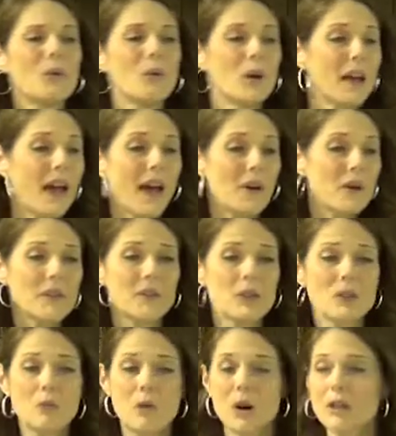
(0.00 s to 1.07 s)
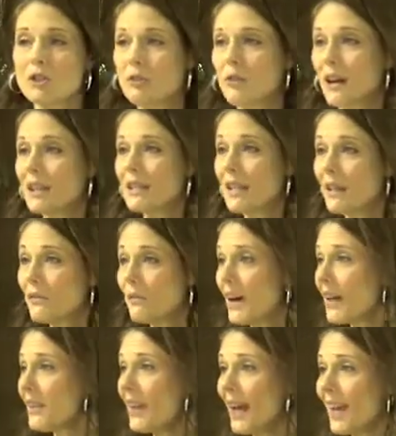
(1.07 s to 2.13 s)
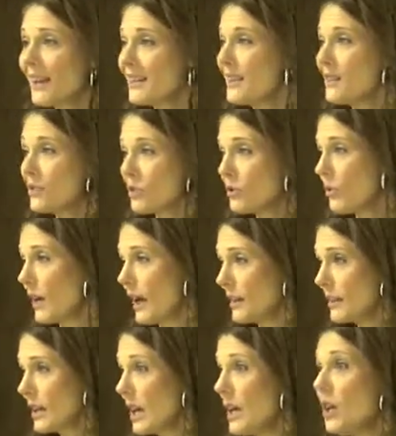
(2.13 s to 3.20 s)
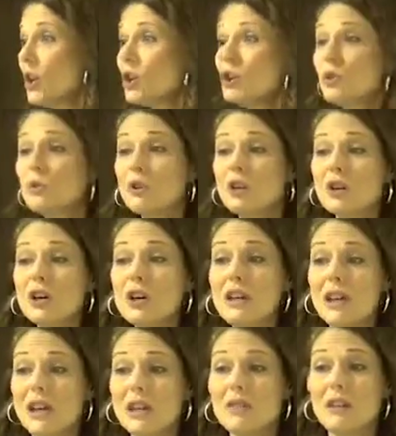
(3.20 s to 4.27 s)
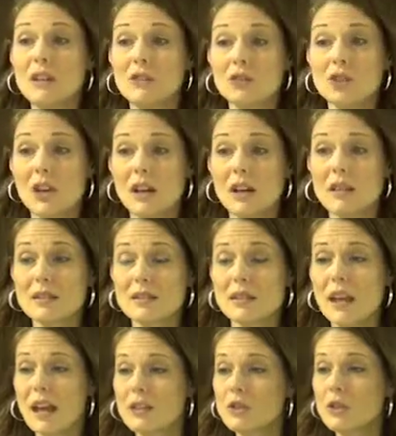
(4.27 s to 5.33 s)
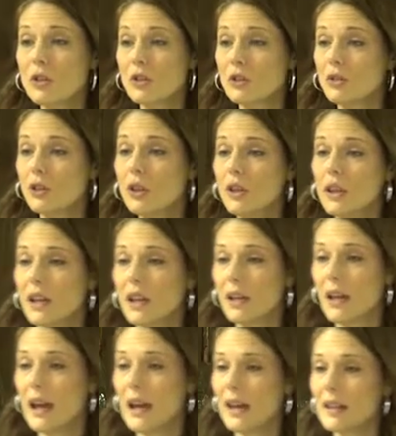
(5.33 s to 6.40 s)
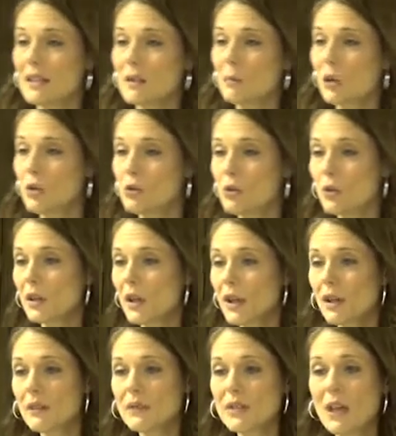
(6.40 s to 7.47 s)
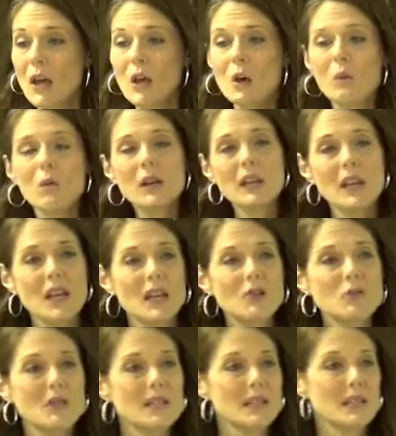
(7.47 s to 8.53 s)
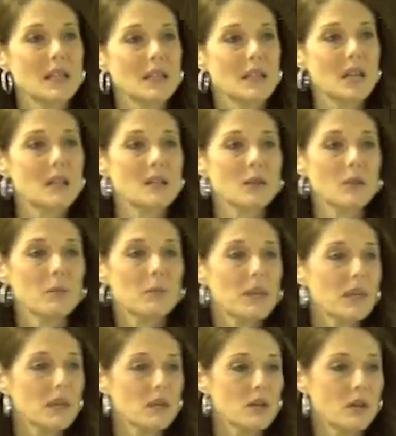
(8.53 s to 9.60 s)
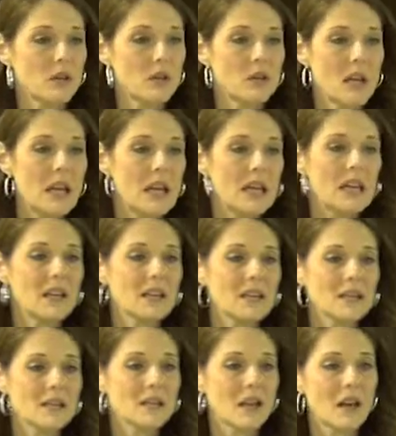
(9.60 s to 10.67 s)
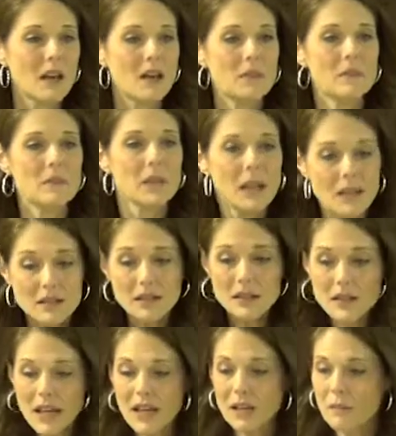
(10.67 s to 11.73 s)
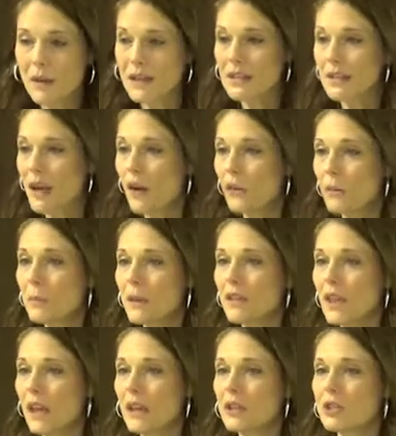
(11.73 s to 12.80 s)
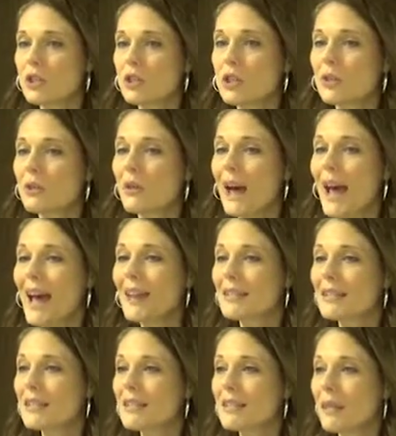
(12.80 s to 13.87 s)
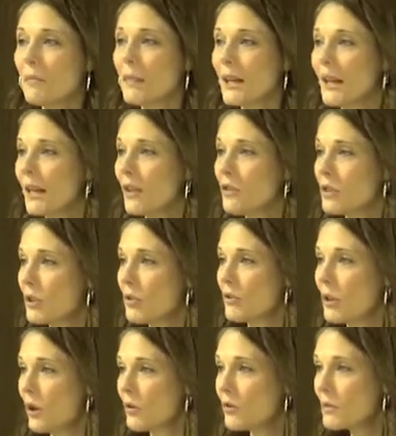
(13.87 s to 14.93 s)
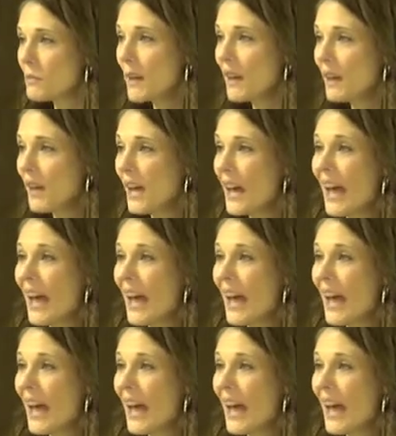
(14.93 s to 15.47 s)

However you want to identify that is great. You could even just, as you're looking at spiritual gifts, one of the interesting things for me to do is to take it myself, but then to ask somebody else who knows me,